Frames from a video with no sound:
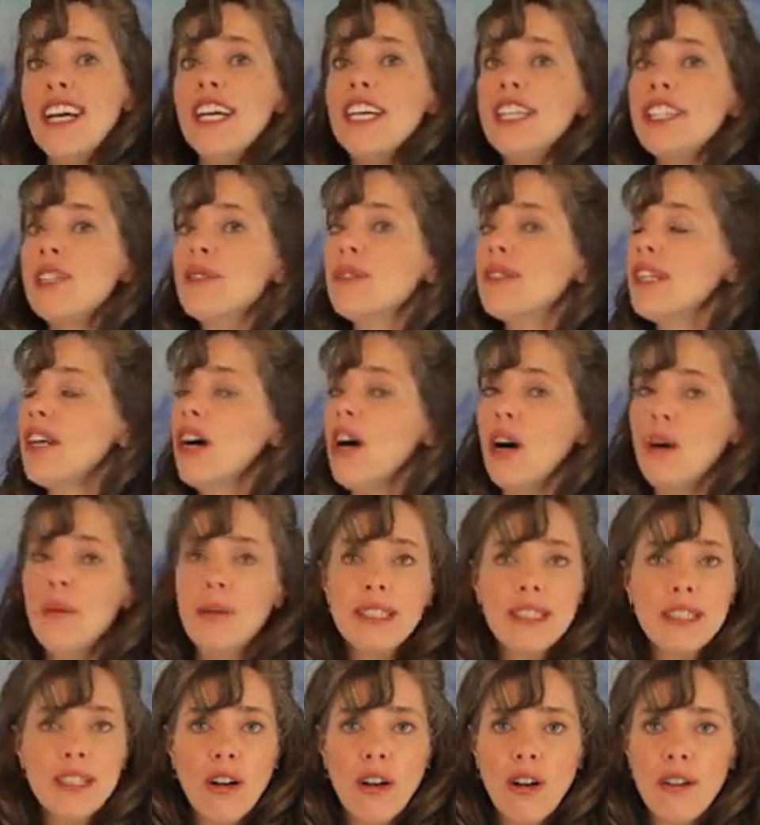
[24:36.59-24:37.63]
you can
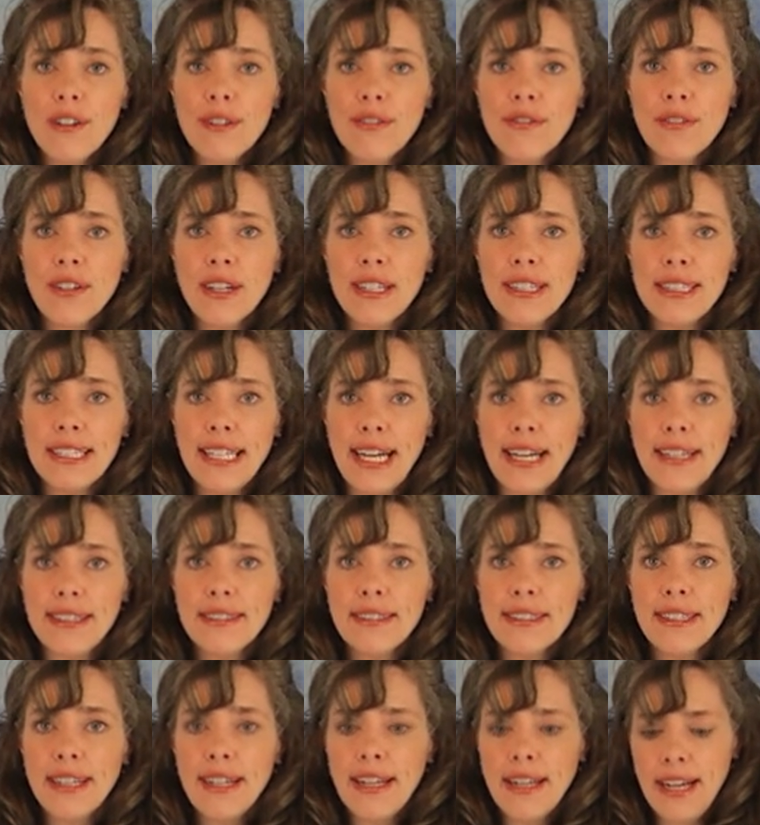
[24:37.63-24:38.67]
always call the front
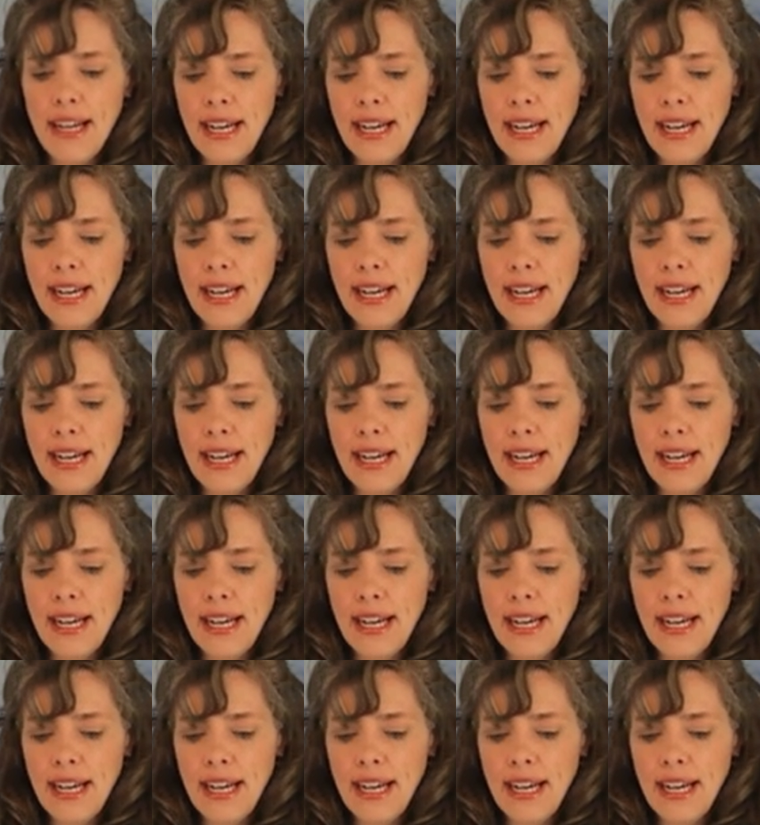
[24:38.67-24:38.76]
desk